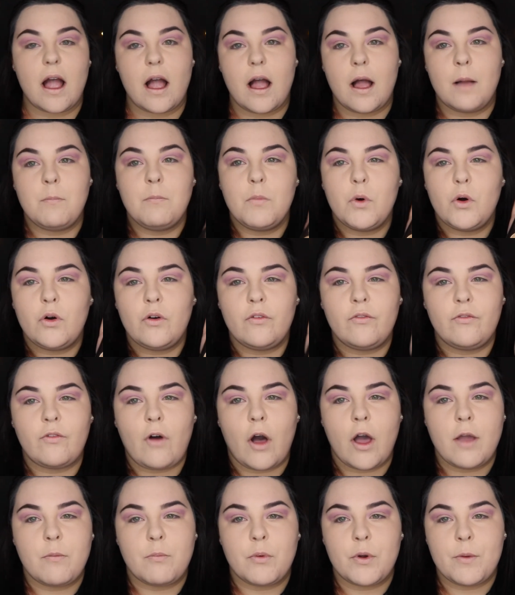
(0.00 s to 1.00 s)
a more
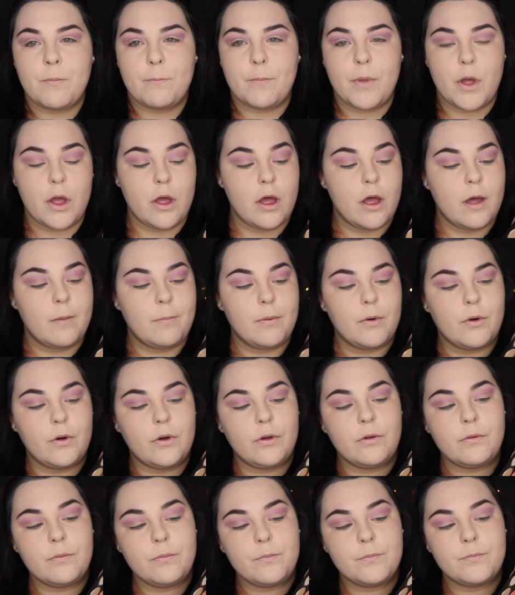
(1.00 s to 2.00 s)
vibrant
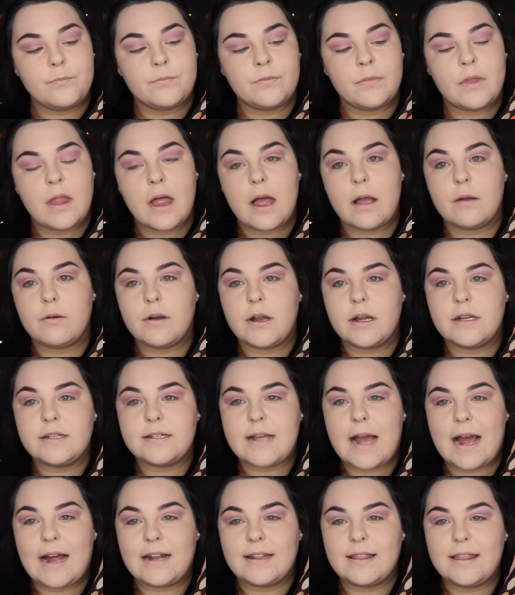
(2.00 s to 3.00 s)
purple. I'm going
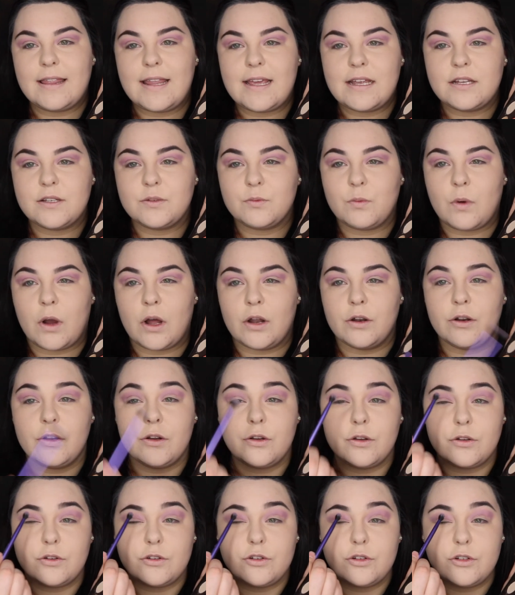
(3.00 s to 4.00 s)
to add this one
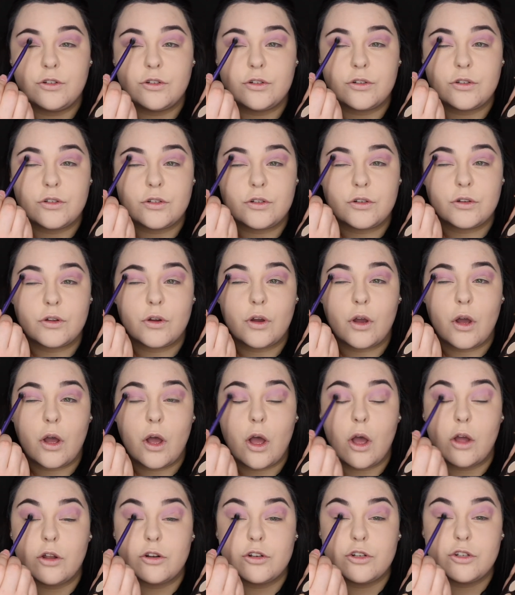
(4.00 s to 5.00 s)
just
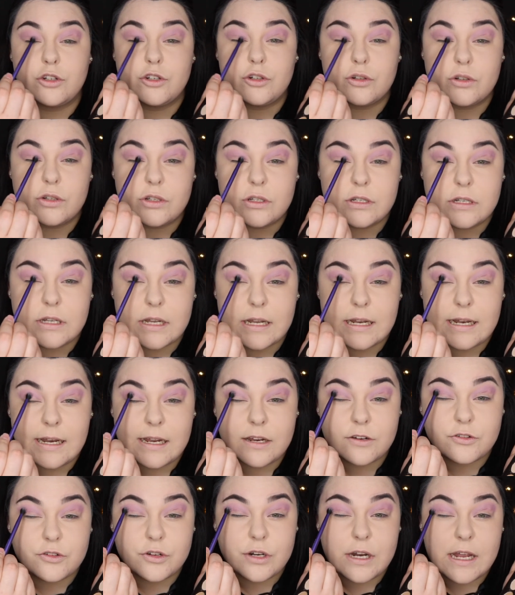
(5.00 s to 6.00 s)

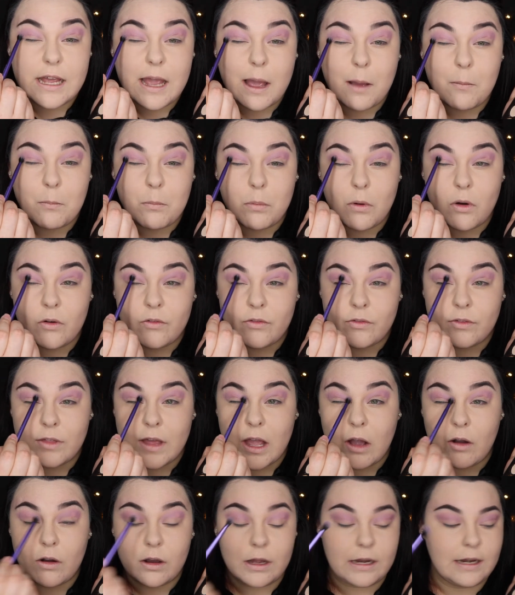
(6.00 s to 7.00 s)
literally above
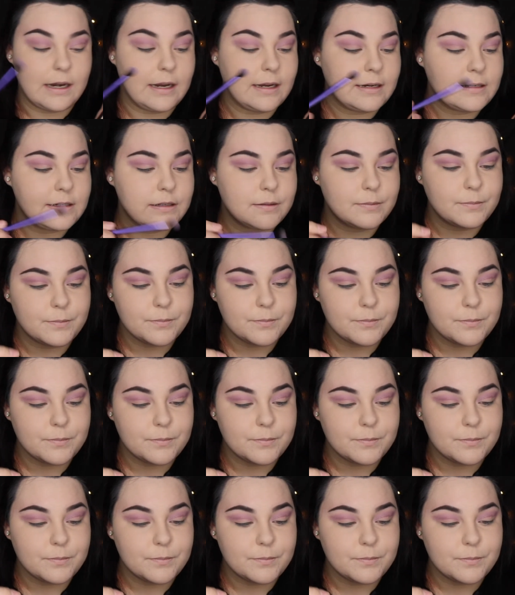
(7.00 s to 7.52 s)
the eyelid.